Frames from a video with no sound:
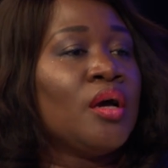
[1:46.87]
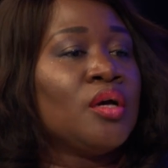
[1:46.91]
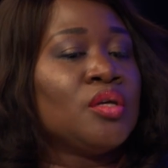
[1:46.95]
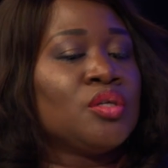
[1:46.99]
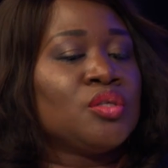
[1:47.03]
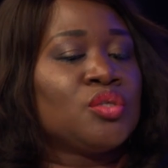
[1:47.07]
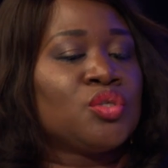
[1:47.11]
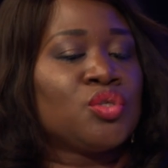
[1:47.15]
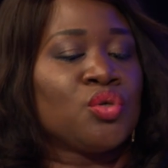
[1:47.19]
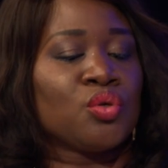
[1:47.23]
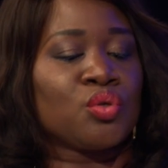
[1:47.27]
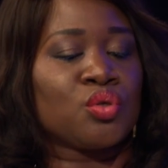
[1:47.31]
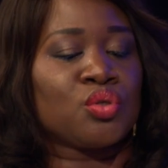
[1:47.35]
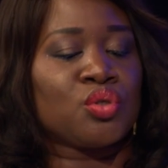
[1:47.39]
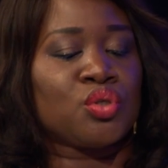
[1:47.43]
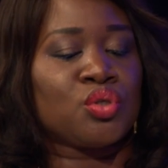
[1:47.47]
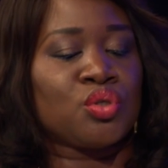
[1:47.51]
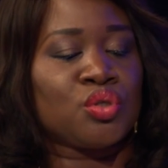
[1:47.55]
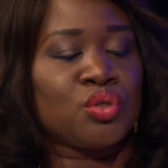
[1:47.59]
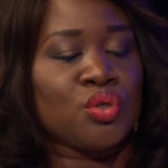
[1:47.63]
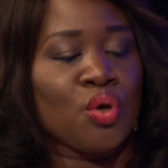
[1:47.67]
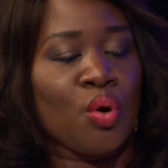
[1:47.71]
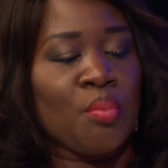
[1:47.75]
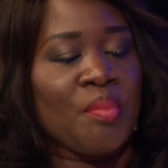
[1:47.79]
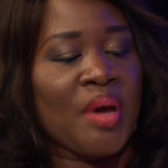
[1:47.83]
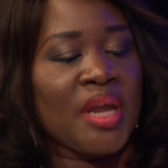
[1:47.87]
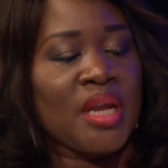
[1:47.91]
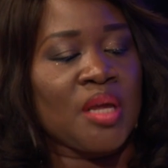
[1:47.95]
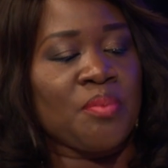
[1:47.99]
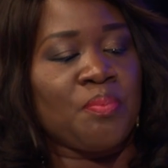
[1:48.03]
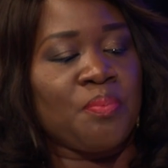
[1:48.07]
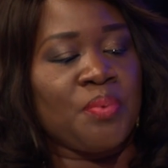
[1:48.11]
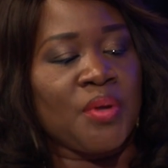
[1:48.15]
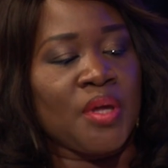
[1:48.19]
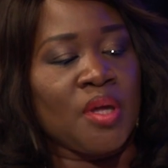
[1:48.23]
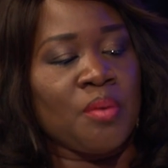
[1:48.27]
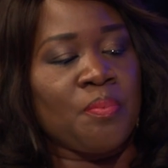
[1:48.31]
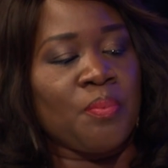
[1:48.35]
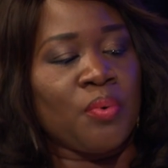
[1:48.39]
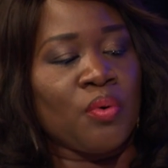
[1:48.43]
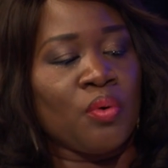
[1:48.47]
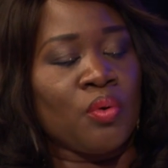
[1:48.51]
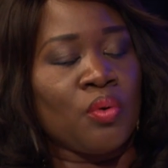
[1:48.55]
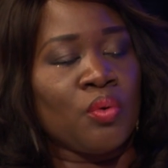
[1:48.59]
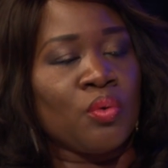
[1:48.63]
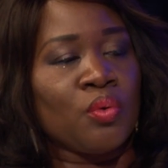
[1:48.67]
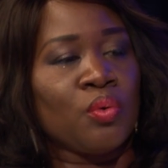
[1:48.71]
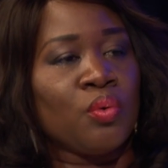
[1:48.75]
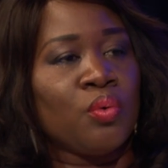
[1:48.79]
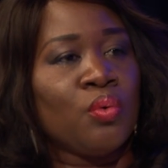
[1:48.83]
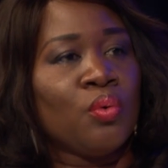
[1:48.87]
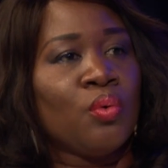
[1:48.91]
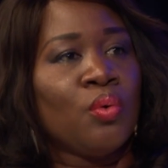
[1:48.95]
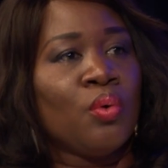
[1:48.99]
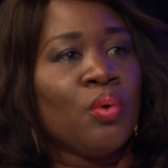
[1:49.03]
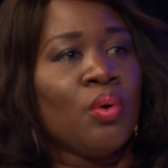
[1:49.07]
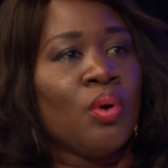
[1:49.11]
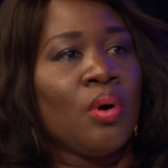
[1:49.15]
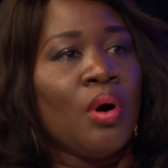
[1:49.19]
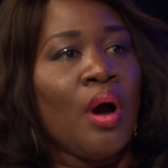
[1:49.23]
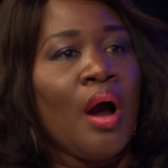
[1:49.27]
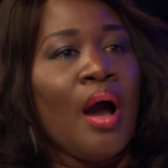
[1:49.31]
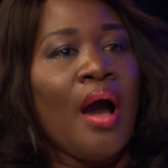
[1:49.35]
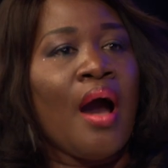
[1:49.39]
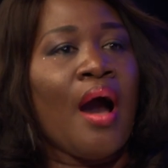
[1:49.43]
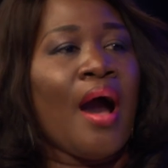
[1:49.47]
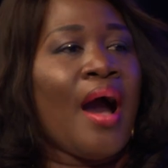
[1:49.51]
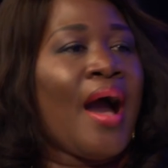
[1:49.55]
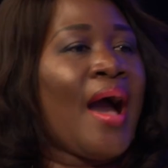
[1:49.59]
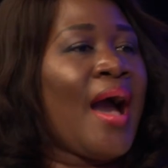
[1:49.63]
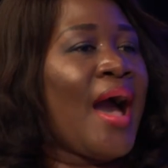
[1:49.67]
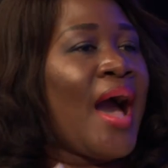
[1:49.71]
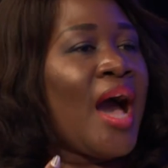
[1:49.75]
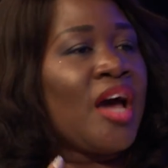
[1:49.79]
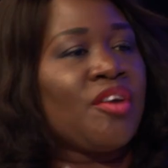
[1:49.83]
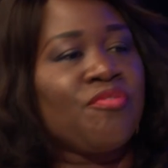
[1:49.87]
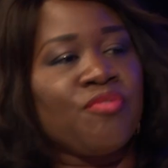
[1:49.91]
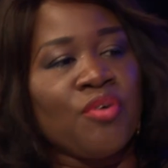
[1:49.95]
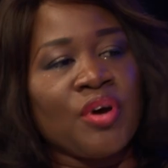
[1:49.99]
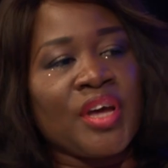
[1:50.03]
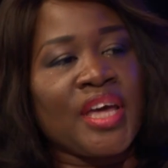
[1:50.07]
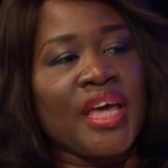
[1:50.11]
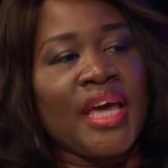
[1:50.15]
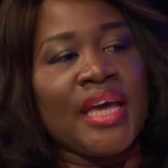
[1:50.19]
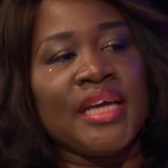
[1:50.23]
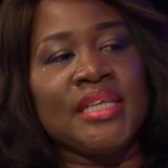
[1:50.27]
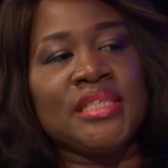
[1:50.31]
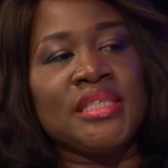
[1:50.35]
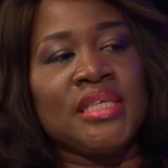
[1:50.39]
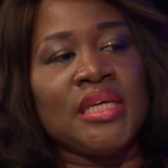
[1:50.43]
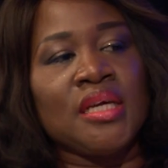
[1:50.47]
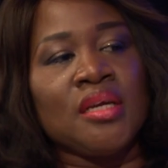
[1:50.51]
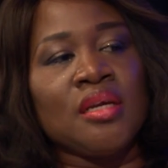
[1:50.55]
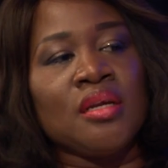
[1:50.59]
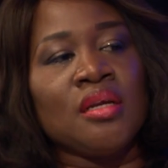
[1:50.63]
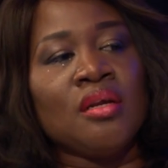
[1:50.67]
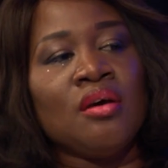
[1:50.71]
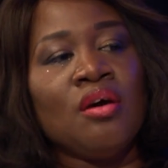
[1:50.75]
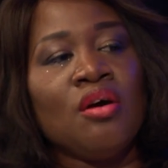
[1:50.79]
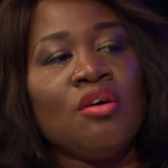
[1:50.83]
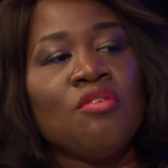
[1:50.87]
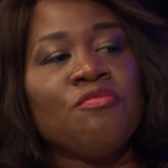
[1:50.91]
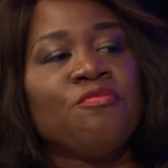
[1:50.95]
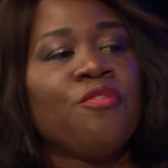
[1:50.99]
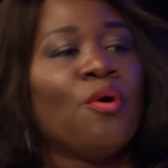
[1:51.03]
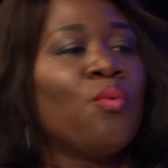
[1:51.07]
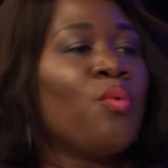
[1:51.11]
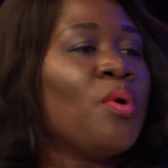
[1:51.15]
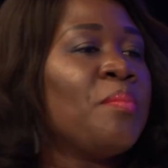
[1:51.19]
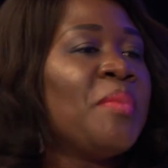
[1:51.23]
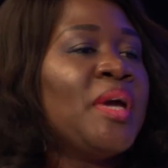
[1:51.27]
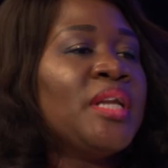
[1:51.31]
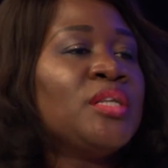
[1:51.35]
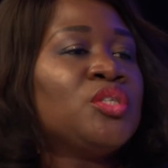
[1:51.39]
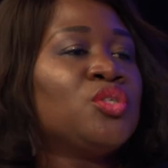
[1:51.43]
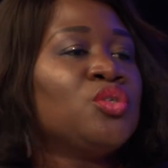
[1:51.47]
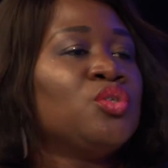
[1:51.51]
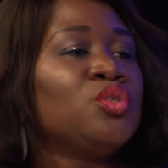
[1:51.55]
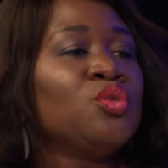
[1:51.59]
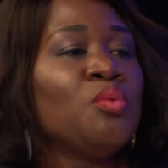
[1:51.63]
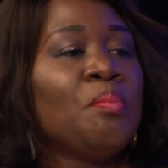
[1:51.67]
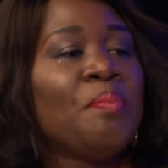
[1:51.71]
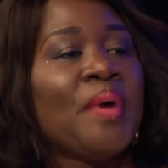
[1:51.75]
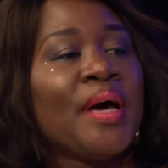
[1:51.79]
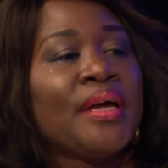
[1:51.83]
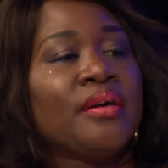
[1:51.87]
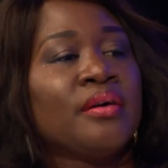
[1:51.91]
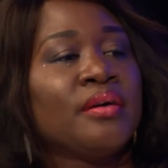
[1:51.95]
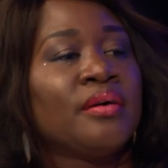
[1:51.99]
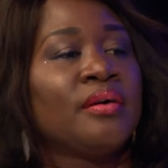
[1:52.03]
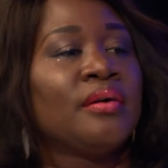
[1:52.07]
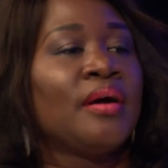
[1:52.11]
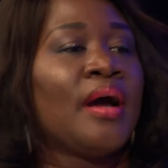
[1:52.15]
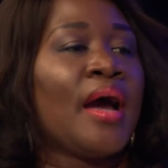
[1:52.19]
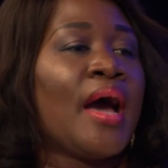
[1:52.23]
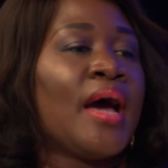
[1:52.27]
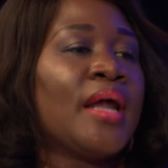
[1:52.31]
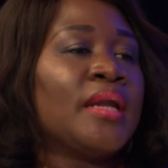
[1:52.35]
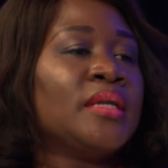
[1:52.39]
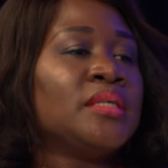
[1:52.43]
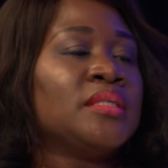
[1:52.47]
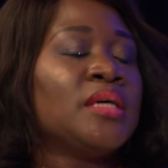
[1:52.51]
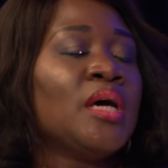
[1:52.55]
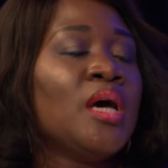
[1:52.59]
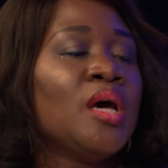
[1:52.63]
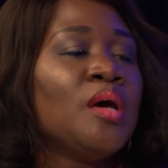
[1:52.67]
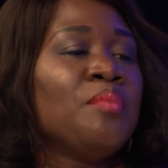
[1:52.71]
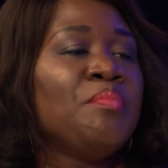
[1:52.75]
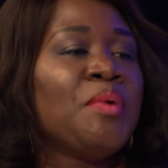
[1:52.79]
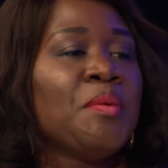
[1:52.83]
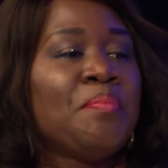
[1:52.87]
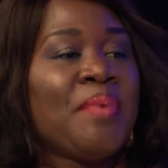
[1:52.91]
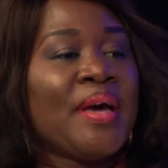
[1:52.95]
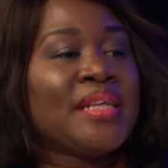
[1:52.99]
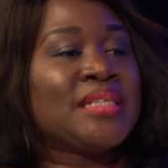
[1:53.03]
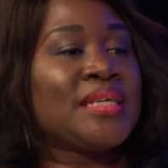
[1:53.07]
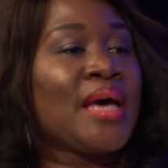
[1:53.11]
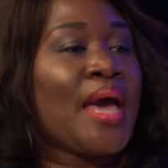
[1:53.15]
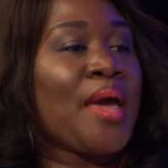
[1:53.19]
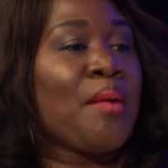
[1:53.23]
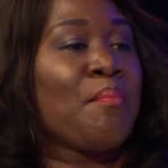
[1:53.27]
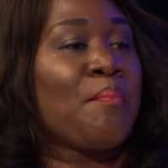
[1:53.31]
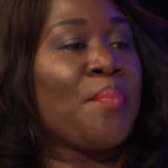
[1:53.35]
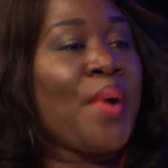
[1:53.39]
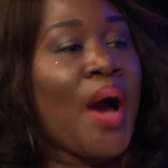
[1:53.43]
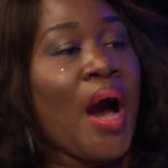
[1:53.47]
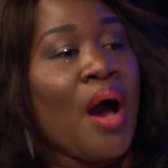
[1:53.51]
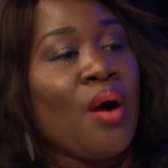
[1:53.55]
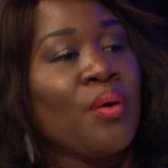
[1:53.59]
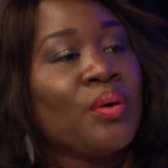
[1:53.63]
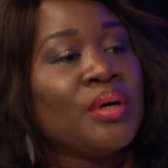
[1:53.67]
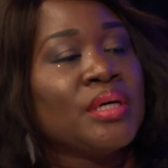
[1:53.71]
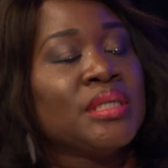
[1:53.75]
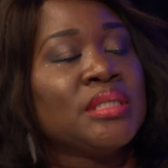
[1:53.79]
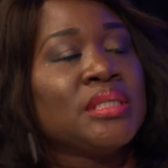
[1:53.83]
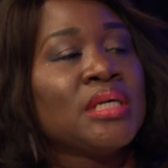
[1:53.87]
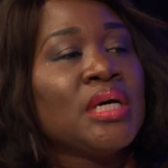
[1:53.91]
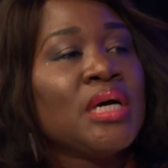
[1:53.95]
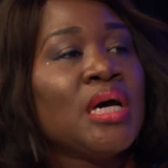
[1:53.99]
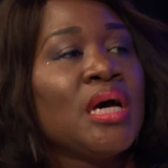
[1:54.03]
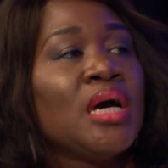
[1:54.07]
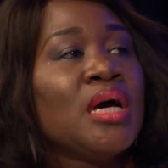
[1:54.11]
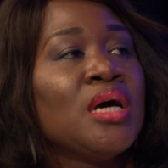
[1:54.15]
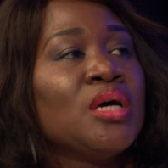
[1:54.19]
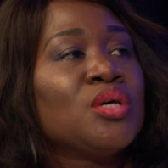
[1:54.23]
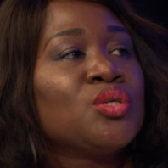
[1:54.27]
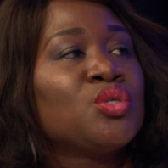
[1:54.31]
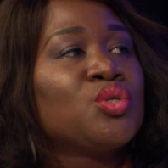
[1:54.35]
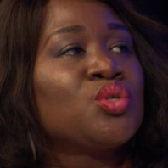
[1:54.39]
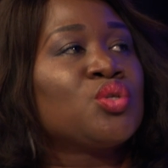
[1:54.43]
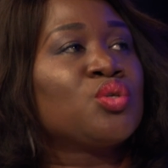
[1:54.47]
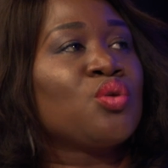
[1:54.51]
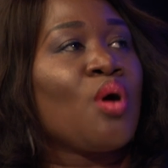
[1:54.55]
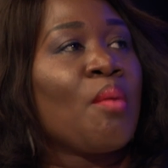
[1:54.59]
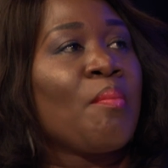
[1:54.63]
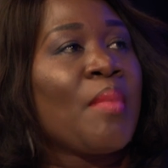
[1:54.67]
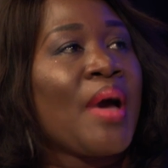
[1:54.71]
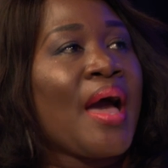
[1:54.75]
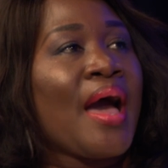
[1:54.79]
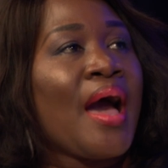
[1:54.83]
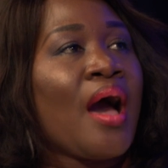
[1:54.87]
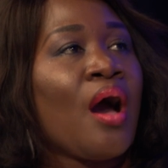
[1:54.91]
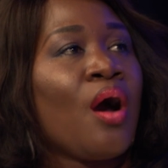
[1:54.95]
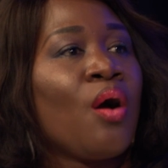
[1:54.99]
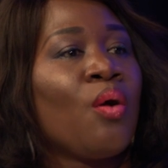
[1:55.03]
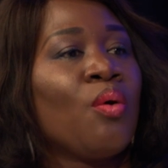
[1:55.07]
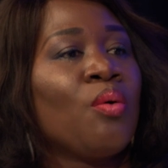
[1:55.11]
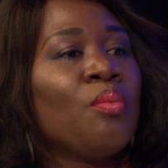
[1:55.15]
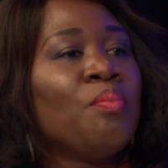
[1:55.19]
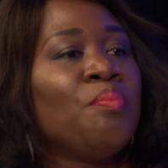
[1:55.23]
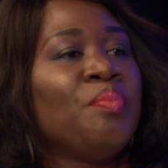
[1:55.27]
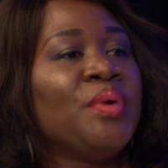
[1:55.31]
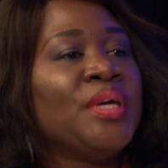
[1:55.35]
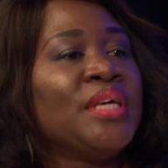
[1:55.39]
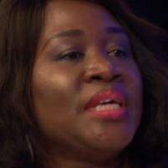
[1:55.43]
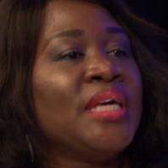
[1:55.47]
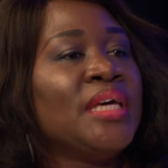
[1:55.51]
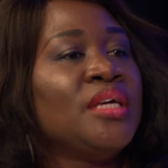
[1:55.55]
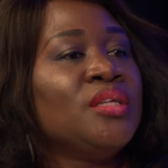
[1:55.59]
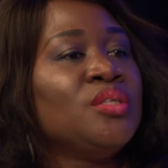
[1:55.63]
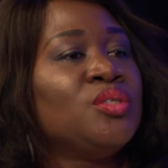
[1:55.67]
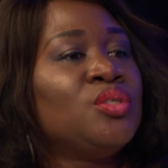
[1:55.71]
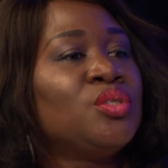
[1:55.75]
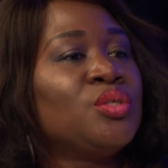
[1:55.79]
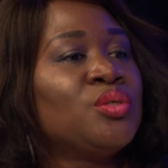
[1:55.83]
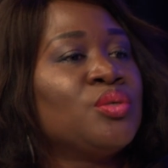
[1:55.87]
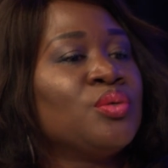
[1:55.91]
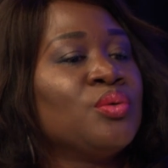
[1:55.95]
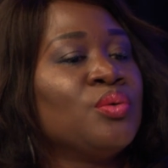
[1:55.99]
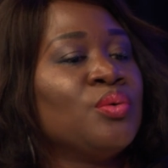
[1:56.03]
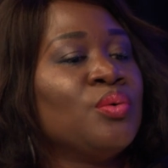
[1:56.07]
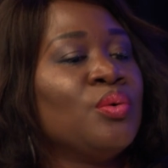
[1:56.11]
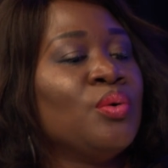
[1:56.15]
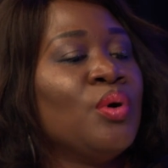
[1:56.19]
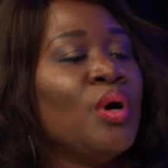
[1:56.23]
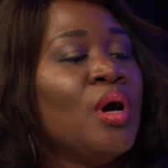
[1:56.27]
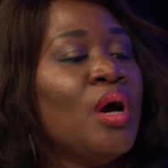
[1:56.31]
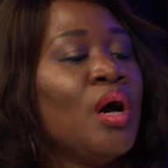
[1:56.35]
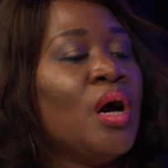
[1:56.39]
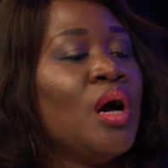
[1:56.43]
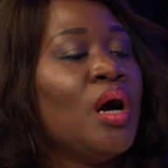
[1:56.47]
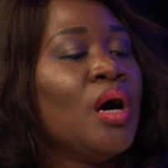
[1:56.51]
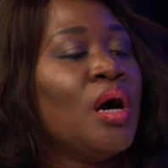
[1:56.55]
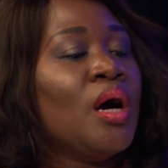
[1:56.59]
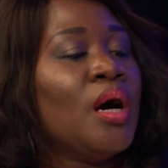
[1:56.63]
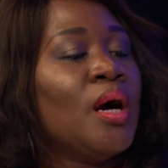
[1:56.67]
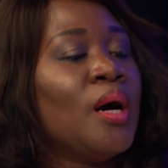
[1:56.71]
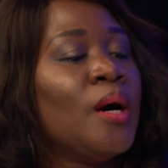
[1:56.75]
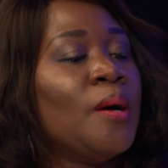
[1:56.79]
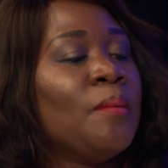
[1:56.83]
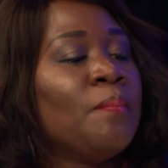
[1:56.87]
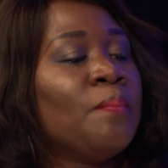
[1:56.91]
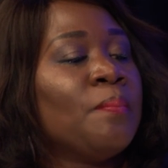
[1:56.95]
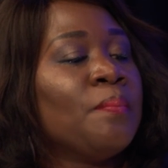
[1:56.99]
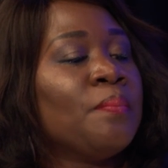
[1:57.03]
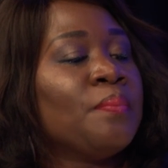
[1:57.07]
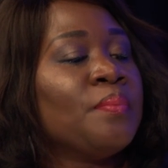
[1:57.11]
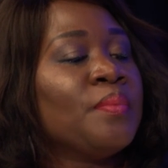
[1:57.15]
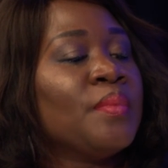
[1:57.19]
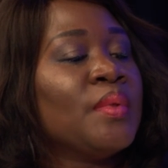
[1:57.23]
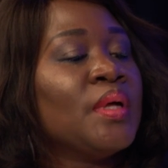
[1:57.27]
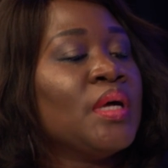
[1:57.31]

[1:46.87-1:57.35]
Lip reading: So many people who are advocating for women to do better and be better empowered somehow begin to um,